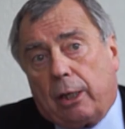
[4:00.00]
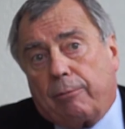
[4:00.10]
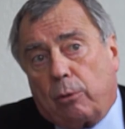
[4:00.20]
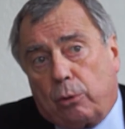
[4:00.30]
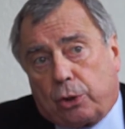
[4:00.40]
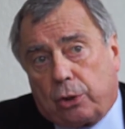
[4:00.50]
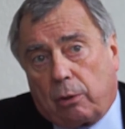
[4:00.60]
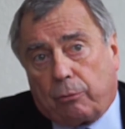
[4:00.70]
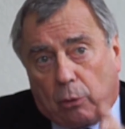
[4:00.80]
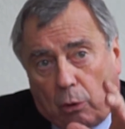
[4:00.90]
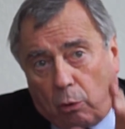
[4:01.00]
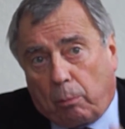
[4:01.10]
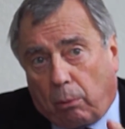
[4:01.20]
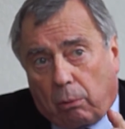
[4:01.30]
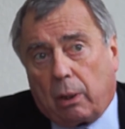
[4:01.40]
evolution of the
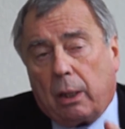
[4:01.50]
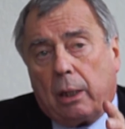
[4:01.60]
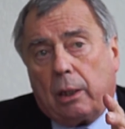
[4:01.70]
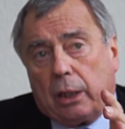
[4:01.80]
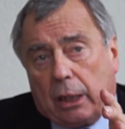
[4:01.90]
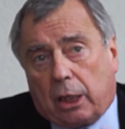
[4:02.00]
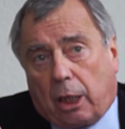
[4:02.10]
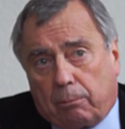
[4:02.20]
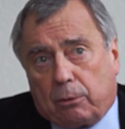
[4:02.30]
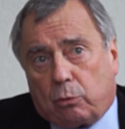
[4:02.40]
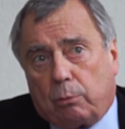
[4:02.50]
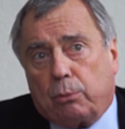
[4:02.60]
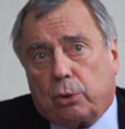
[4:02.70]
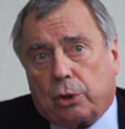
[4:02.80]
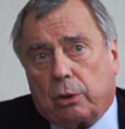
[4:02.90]
global income
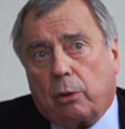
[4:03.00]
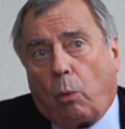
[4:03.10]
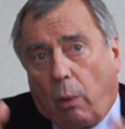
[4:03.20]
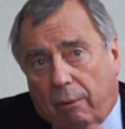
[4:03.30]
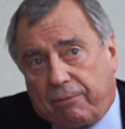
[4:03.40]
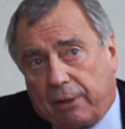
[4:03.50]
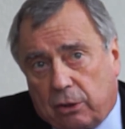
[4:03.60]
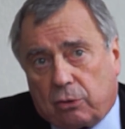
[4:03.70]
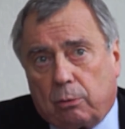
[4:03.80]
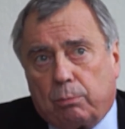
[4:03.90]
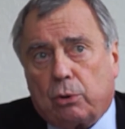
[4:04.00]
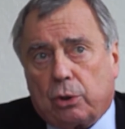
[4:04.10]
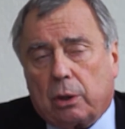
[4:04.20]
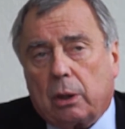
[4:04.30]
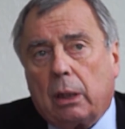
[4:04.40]
distribution or welfare
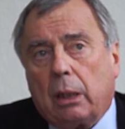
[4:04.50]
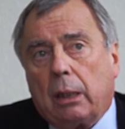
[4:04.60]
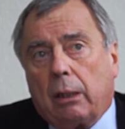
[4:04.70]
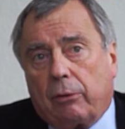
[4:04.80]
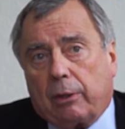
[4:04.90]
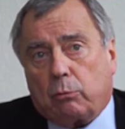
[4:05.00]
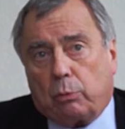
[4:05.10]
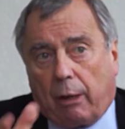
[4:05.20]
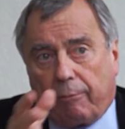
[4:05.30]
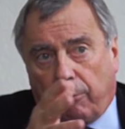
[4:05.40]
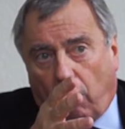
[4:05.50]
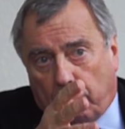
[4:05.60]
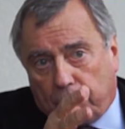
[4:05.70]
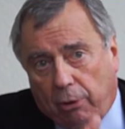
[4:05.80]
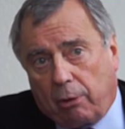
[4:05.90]
distribution that we have
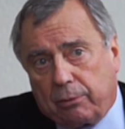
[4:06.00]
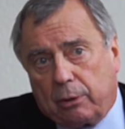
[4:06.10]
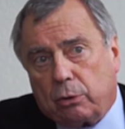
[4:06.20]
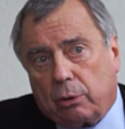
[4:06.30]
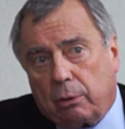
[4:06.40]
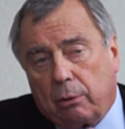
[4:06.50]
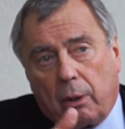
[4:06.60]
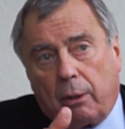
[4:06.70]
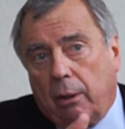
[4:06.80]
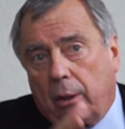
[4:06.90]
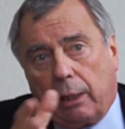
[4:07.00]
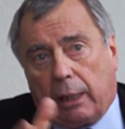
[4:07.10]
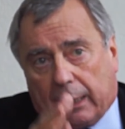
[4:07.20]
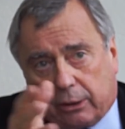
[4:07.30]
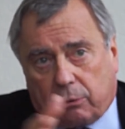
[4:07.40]
observed in the
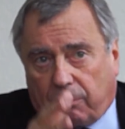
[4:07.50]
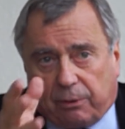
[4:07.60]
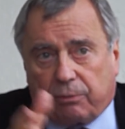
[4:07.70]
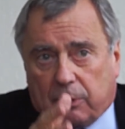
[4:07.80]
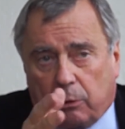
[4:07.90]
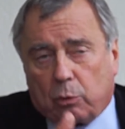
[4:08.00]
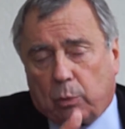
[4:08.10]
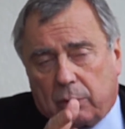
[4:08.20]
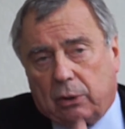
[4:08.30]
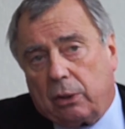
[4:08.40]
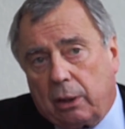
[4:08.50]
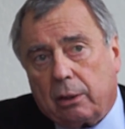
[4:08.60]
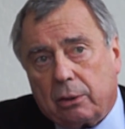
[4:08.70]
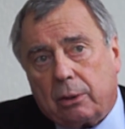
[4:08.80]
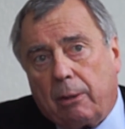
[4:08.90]
last 15 or 20
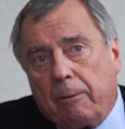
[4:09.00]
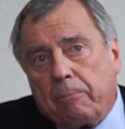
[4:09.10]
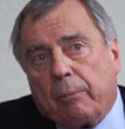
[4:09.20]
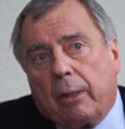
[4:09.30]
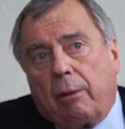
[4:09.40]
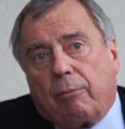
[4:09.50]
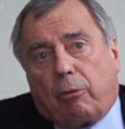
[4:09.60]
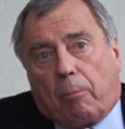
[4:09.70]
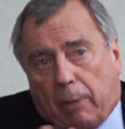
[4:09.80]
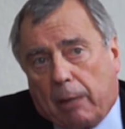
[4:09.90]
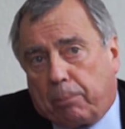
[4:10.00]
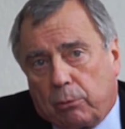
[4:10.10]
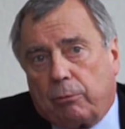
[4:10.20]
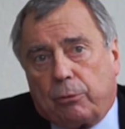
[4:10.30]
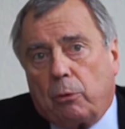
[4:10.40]
years, from my
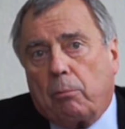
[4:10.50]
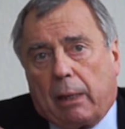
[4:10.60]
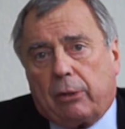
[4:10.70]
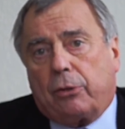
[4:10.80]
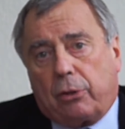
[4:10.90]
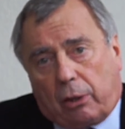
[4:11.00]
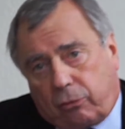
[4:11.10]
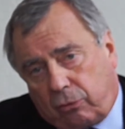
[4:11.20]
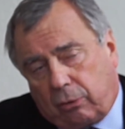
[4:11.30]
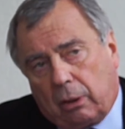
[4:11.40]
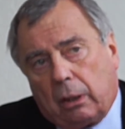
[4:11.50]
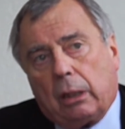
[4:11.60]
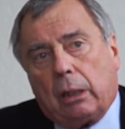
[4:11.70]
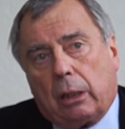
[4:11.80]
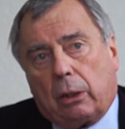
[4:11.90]
point of view, might not
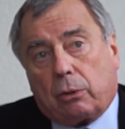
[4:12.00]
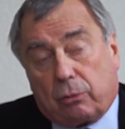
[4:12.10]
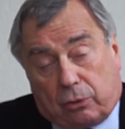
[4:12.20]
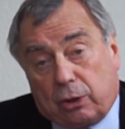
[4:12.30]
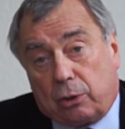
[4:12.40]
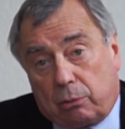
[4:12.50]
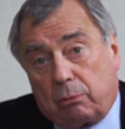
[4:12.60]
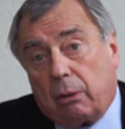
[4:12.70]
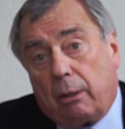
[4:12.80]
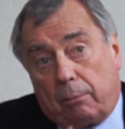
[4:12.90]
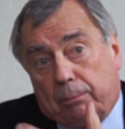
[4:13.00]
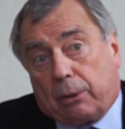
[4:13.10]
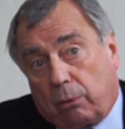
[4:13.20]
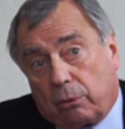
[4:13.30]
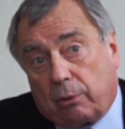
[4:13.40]
continue
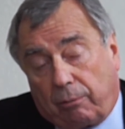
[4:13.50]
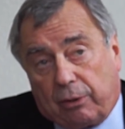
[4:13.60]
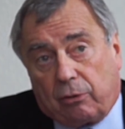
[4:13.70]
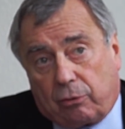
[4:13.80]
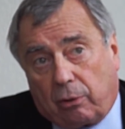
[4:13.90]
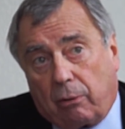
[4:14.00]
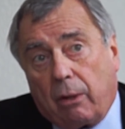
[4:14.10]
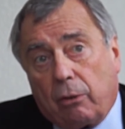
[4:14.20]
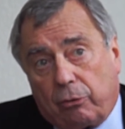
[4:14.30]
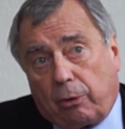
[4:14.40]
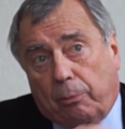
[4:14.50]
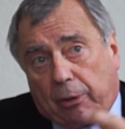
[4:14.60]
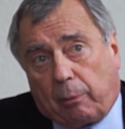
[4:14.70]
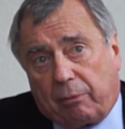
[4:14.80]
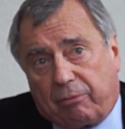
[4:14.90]
because of this
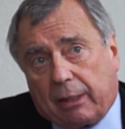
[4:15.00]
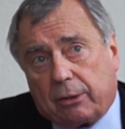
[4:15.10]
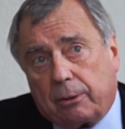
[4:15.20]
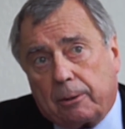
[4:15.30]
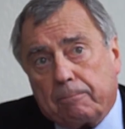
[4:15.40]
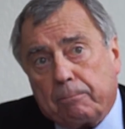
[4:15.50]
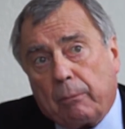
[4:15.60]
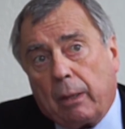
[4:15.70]
sub-Saharan factor.